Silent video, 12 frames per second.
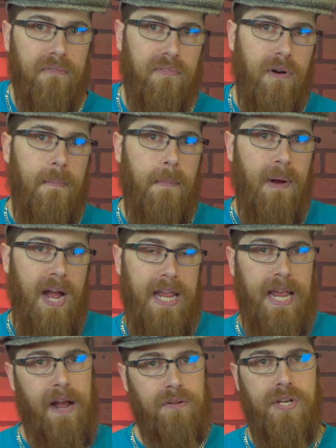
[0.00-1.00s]
from buying
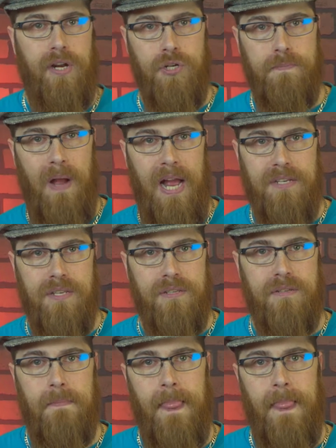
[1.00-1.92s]
Outsiders boxes.